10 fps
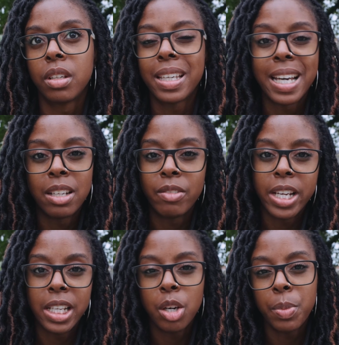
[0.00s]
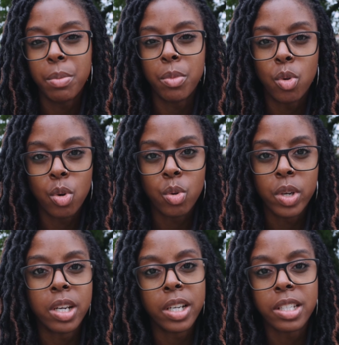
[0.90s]
gallery a little bit more
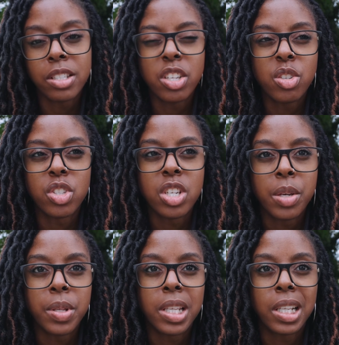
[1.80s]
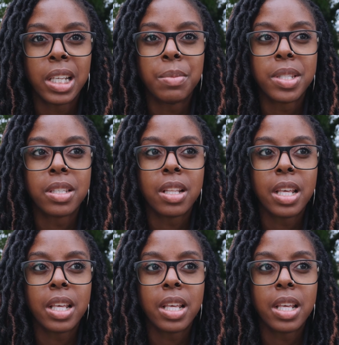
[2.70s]
organised, so you just know that the clips